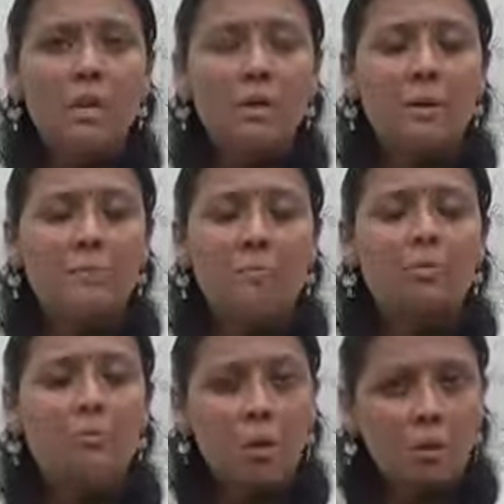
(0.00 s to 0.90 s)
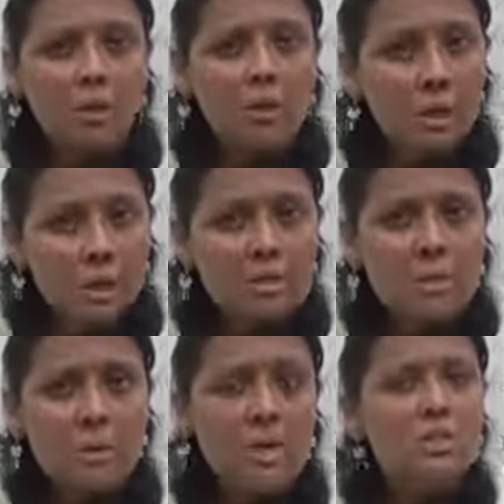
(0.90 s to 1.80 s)
the follower
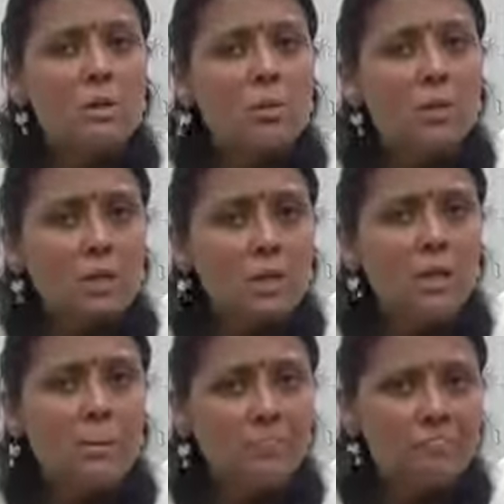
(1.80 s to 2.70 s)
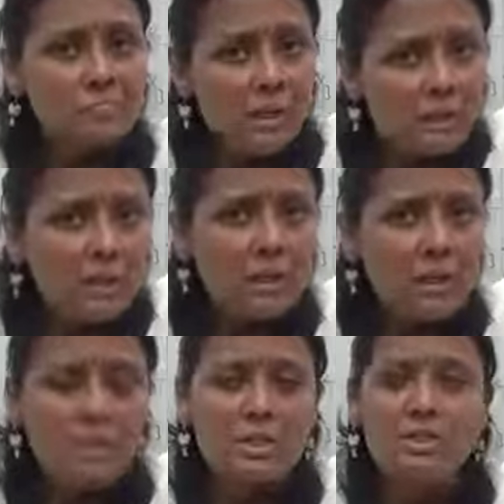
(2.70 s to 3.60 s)
takes based upon the
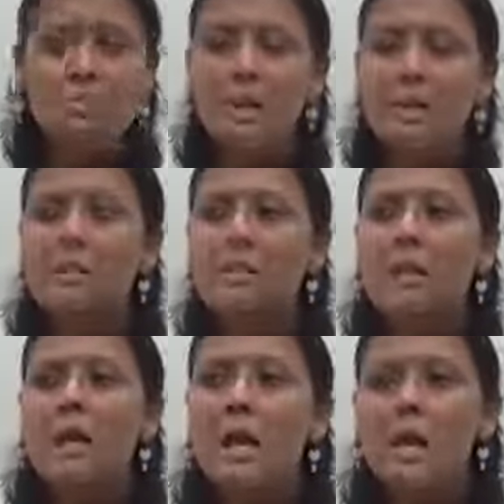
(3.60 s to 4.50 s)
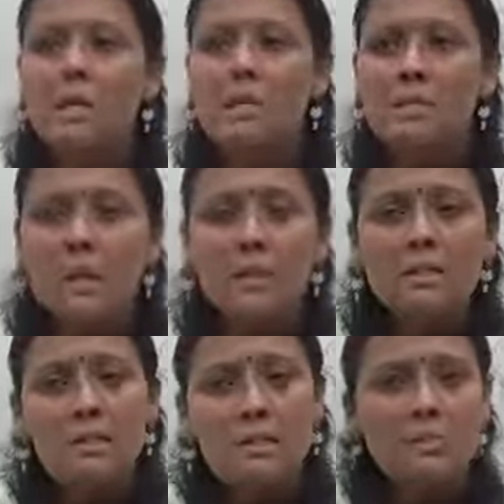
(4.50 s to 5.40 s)
leader's price, and
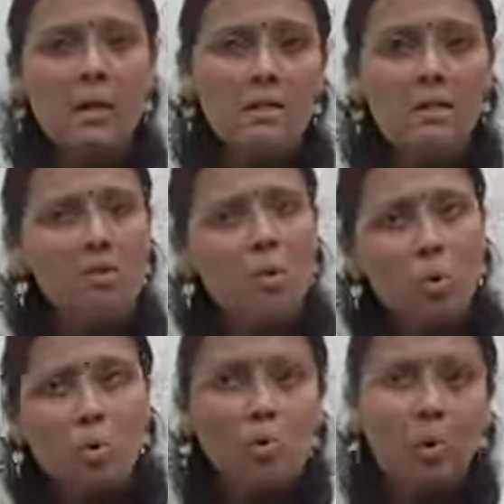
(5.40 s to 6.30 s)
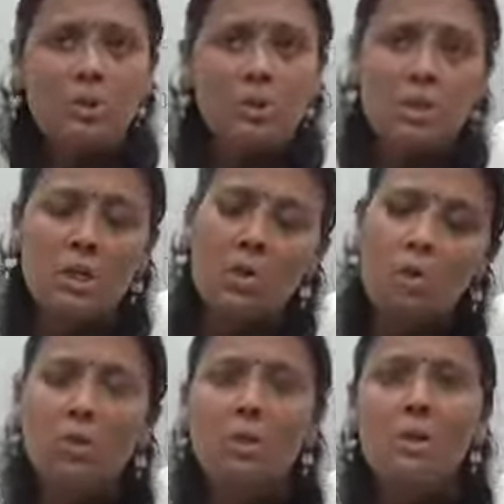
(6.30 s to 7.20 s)
then determines its own quantity,
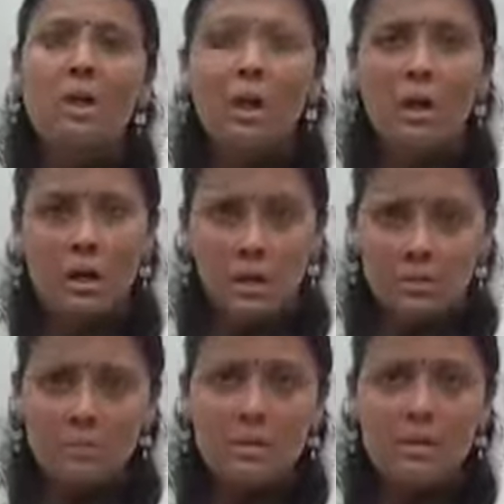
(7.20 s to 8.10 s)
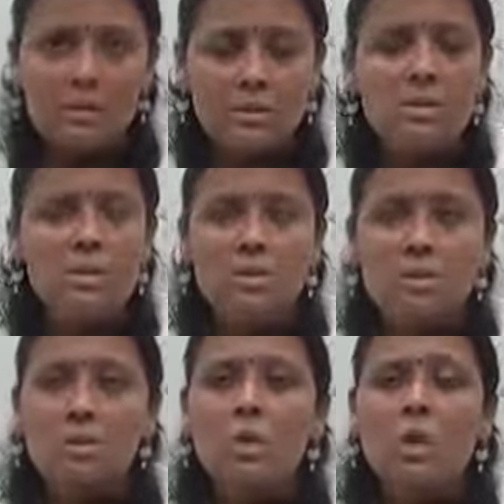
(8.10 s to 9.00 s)
own
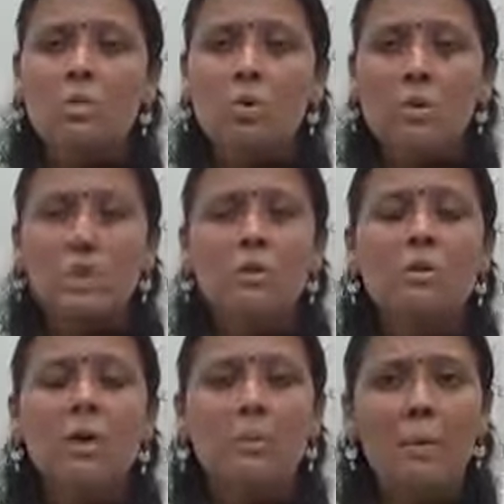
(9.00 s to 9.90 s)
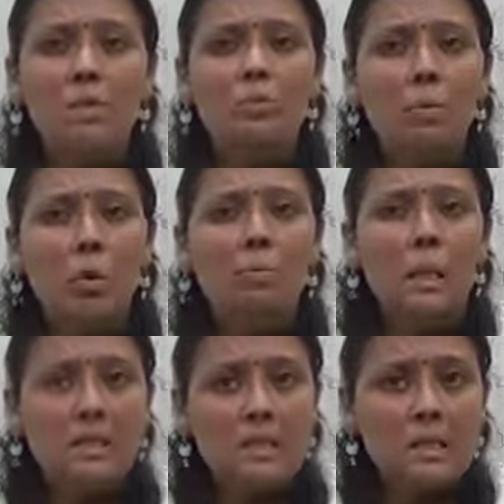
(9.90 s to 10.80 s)
decisions. So it is much more
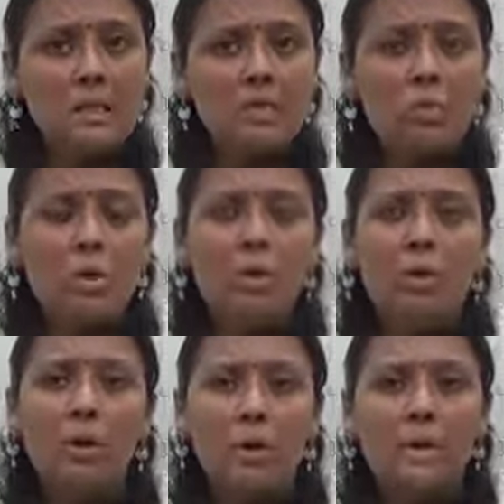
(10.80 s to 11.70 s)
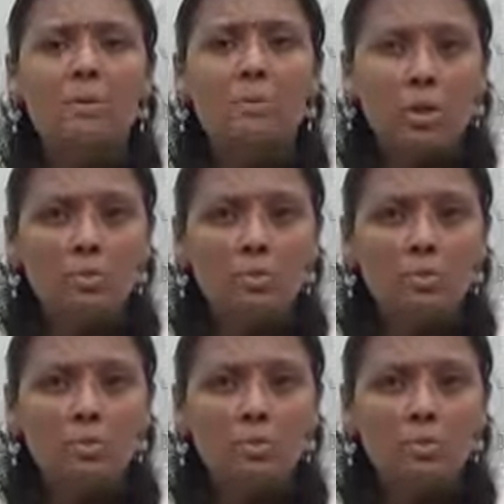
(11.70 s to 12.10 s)
practical into the world, and it